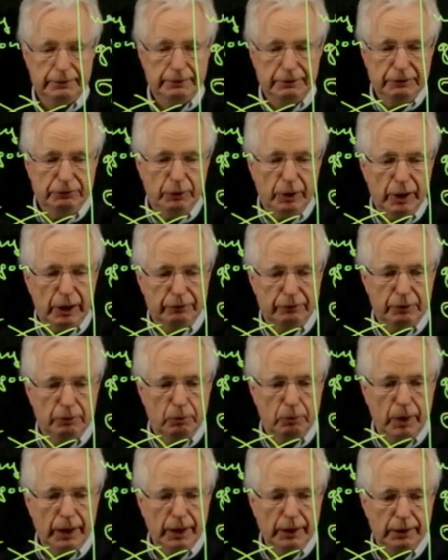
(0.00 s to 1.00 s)
if you have a
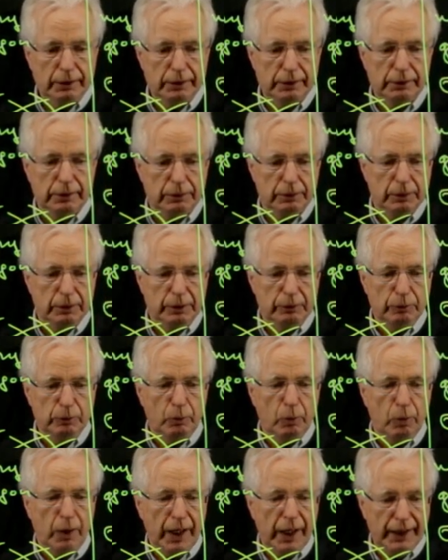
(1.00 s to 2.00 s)
y, if
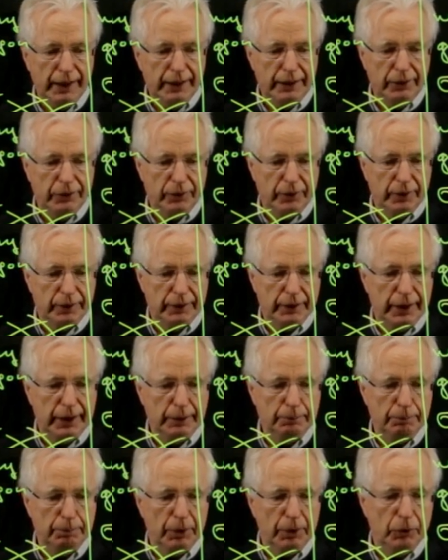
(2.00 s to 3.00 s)
y is an
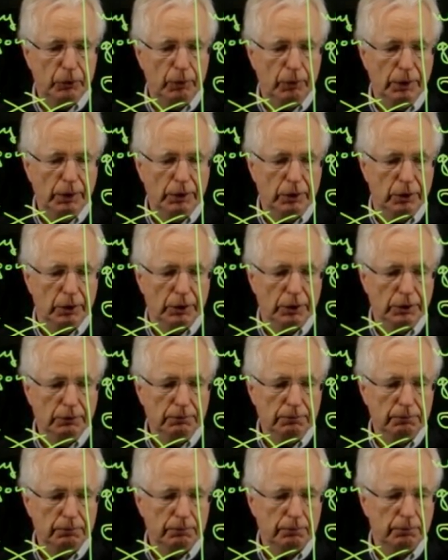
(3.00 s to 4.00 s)
n plus 1 gon,